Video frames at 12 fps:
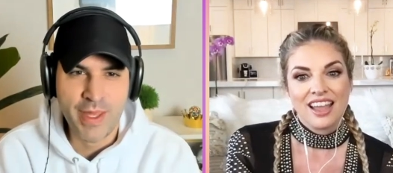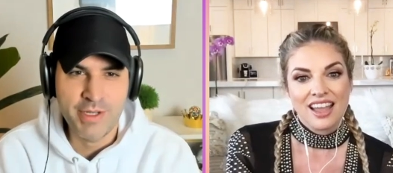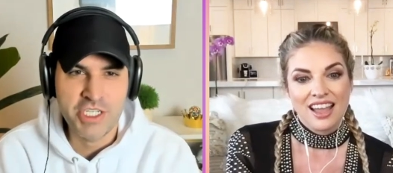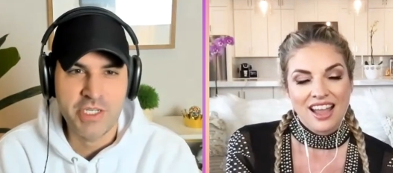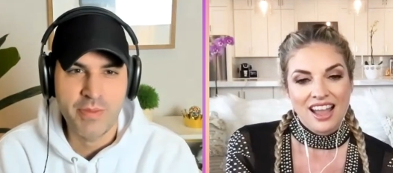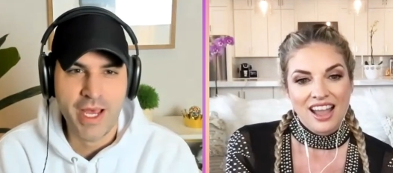
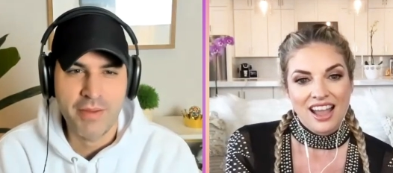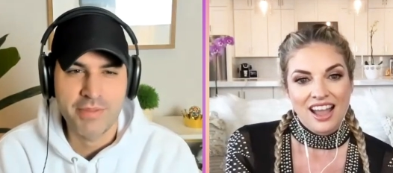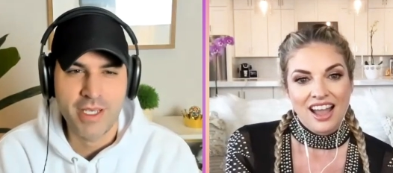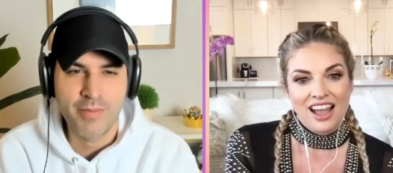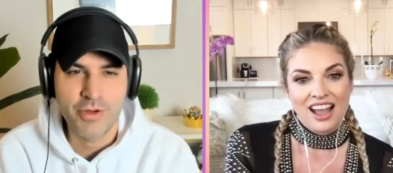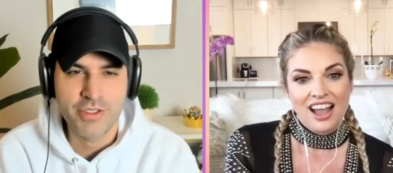Speaker 1: Maybe she
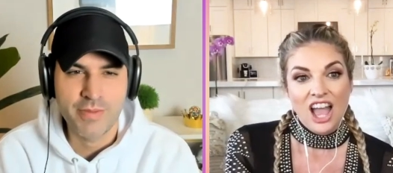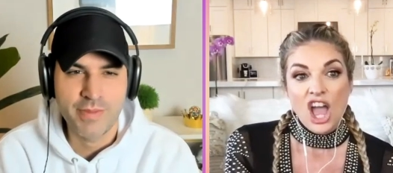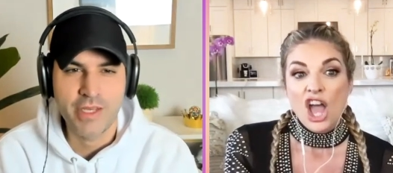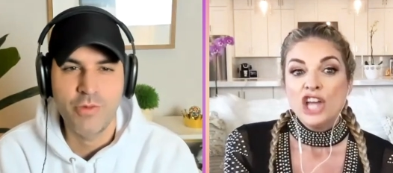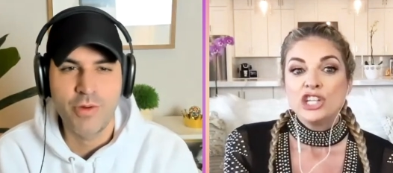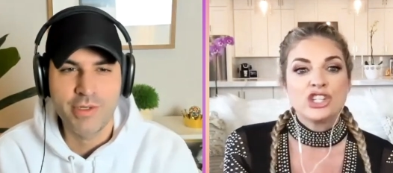pops up or
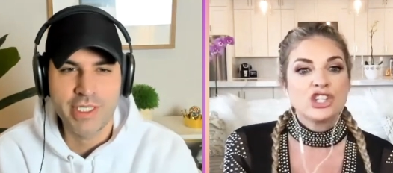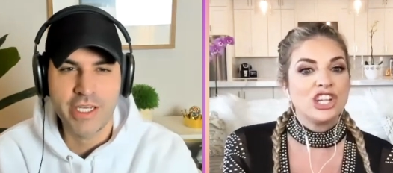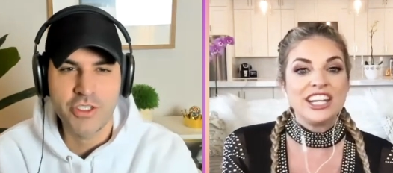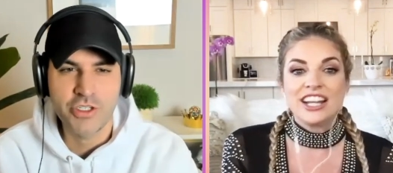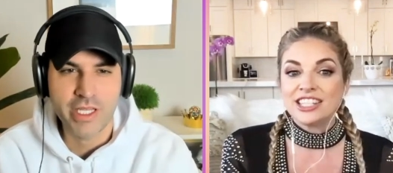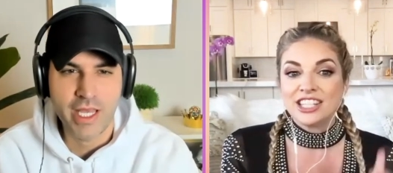something. What was
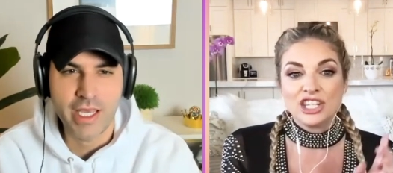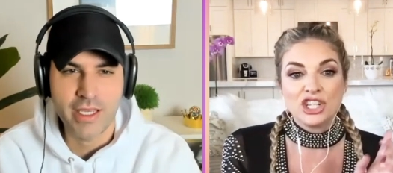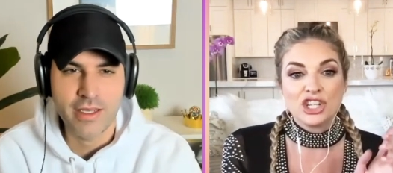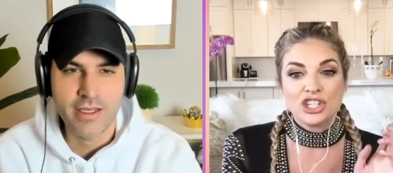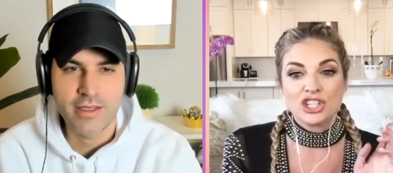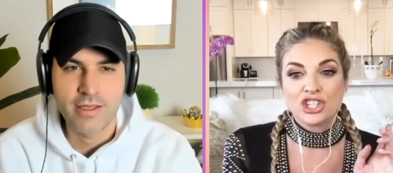she Adrienne
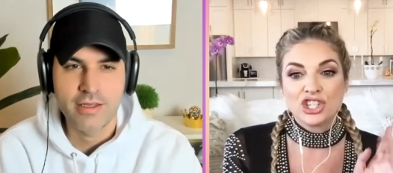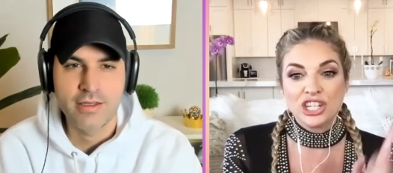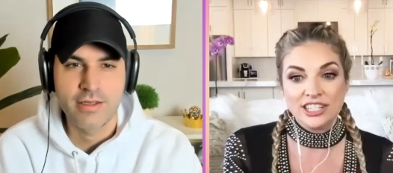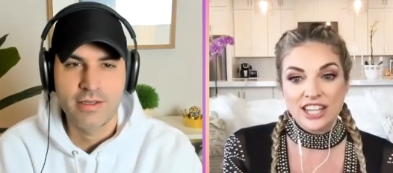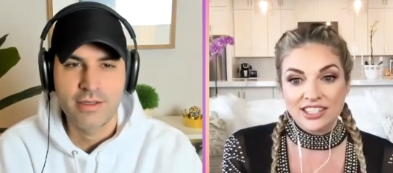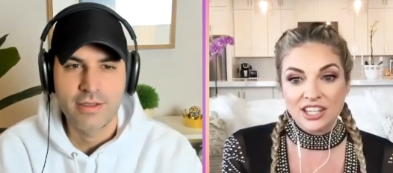like?
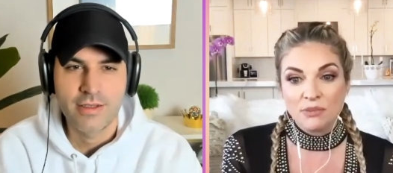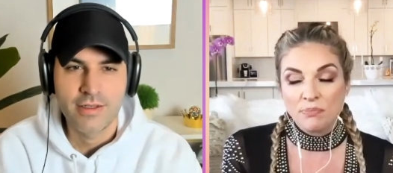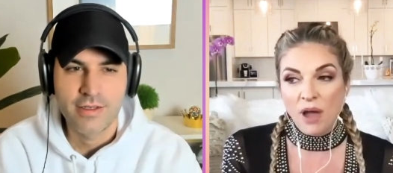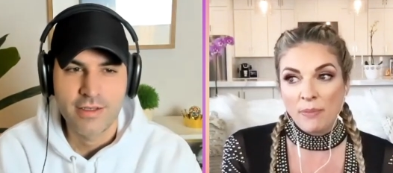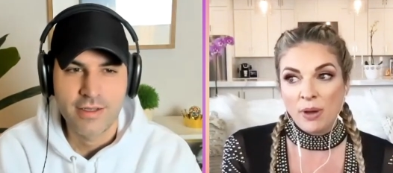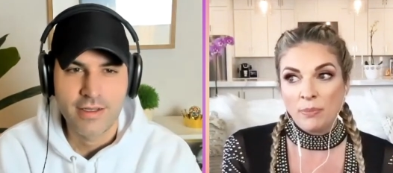
Speaker 2: She
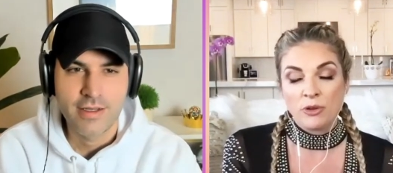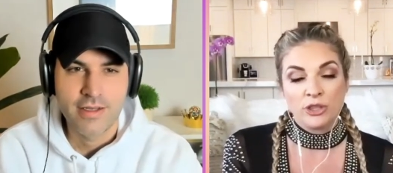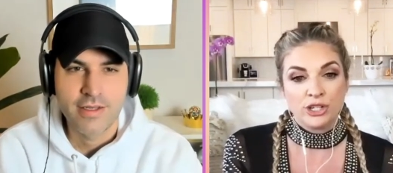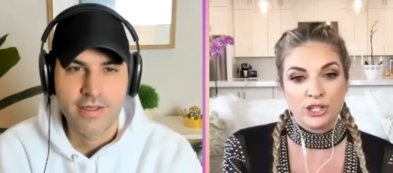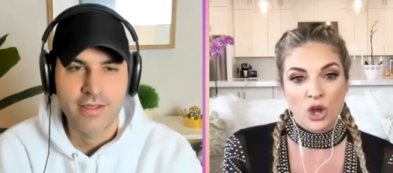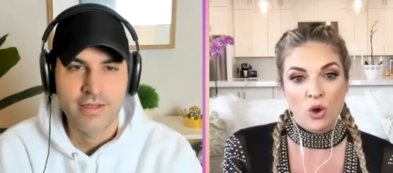doesn't pop up on
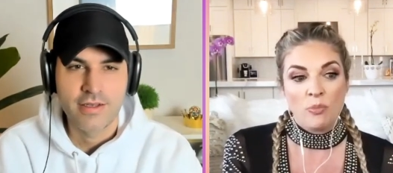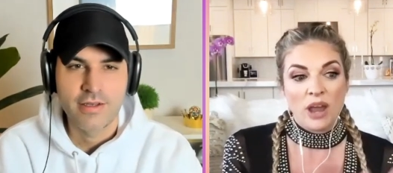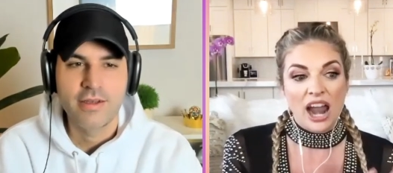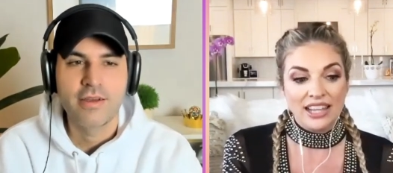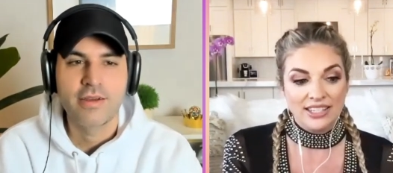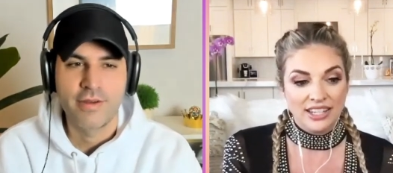the show,
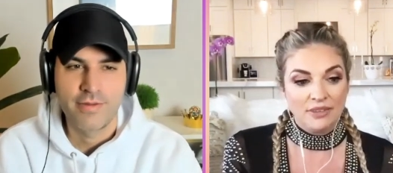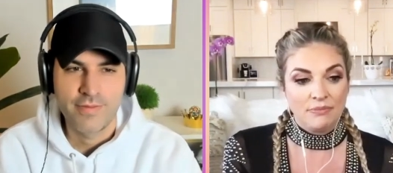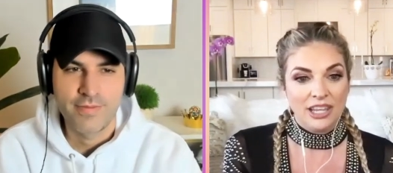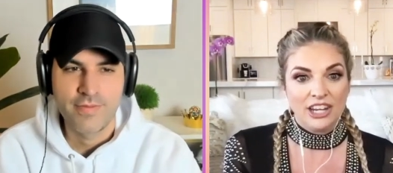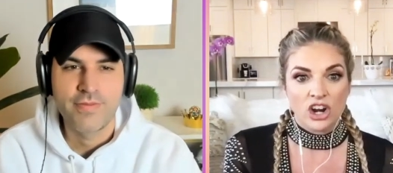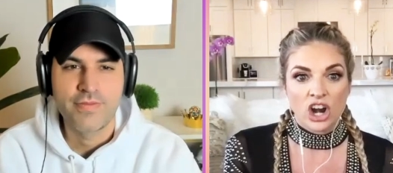but I did
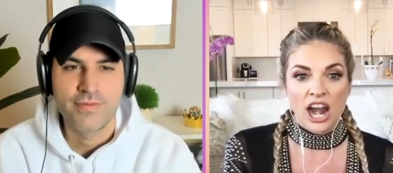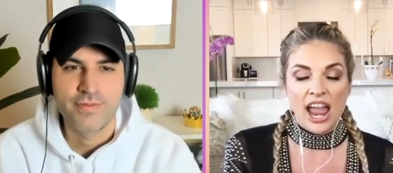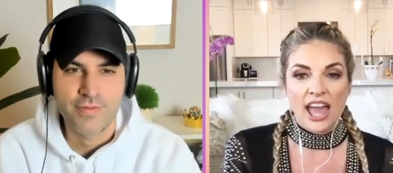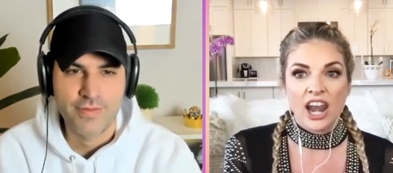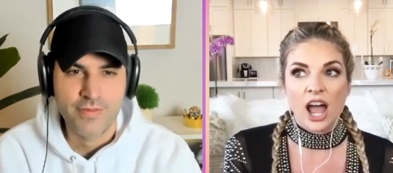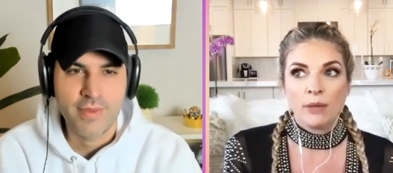meet her,
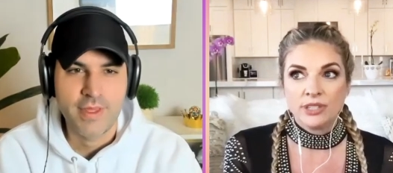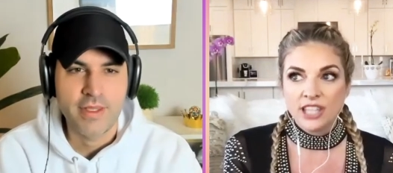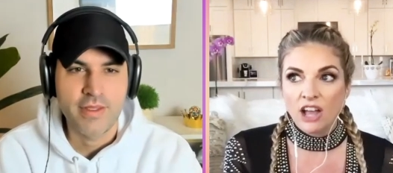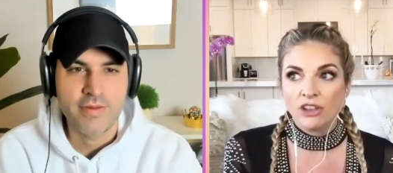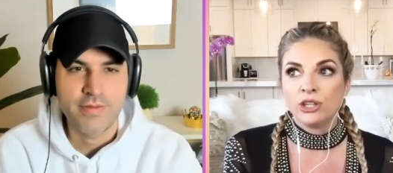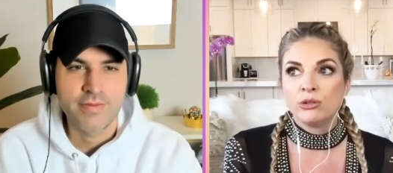and I'm
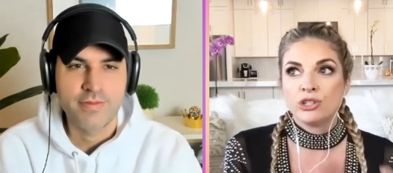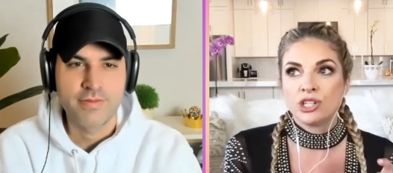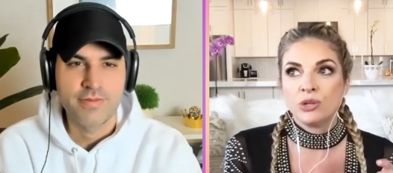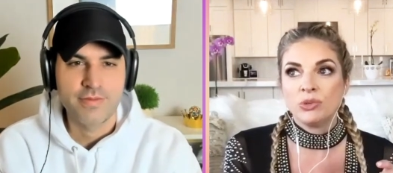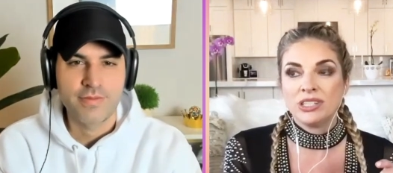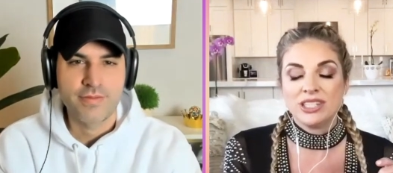telling you,
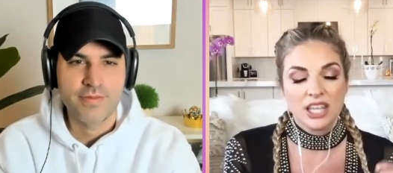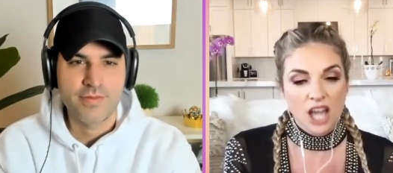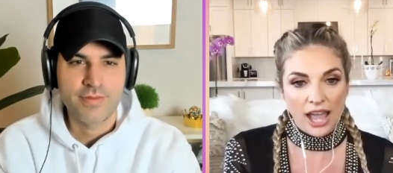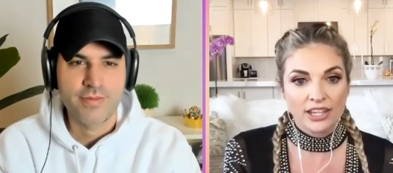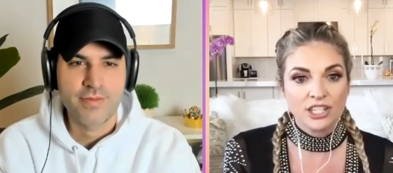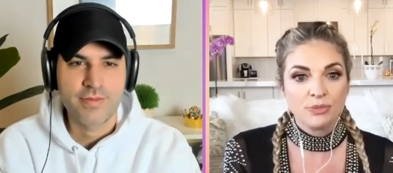she was the
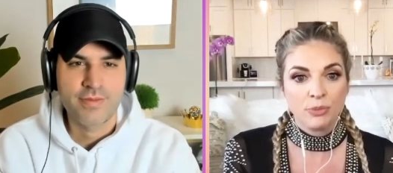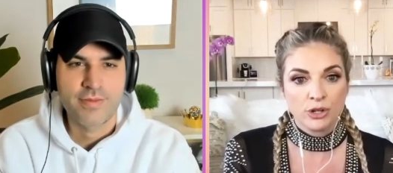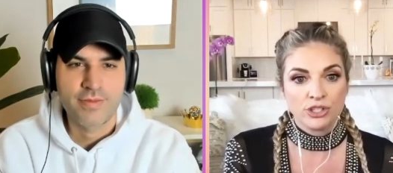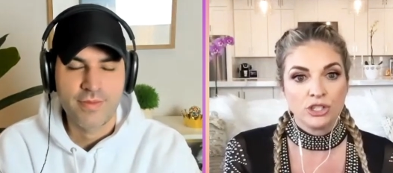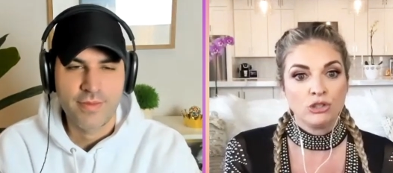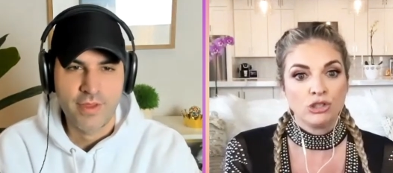kindest
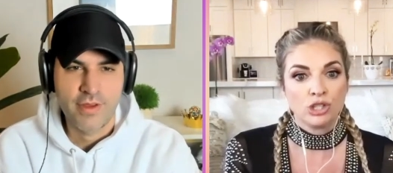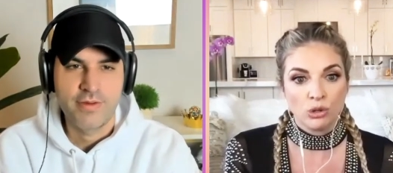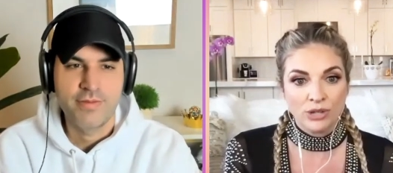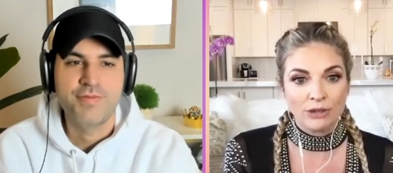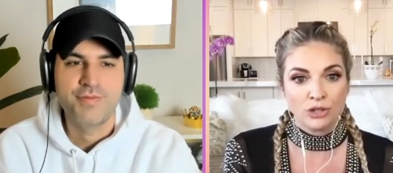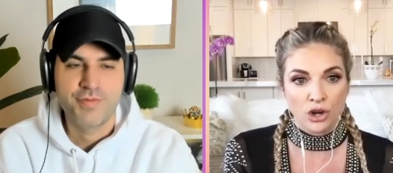person,
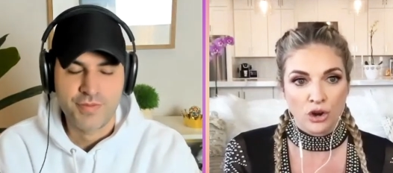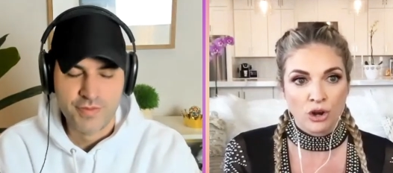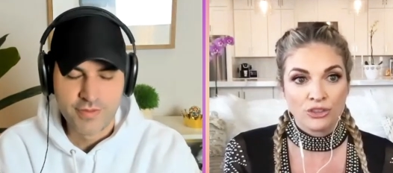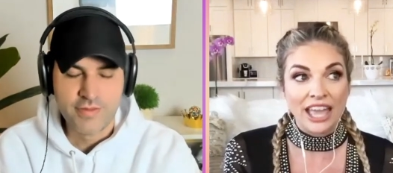so down to earth.